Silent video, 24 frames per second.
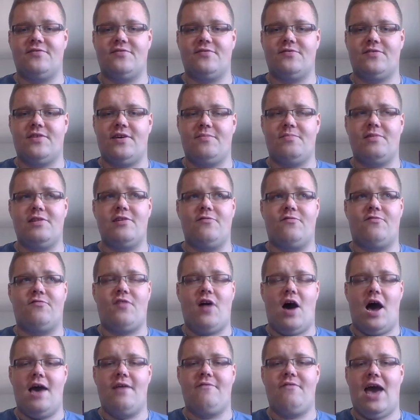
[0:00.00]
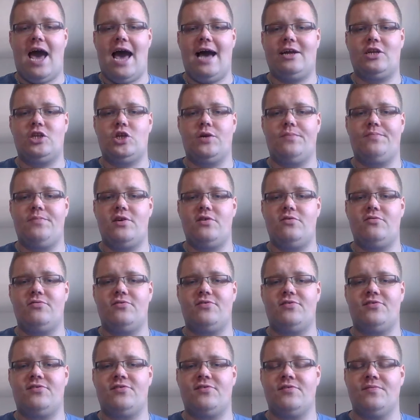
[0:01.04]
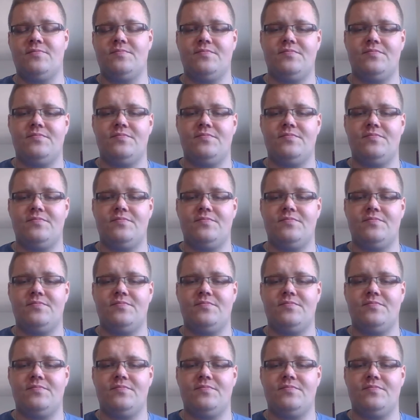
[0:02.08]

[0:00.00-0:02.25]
I believe, 5 attributes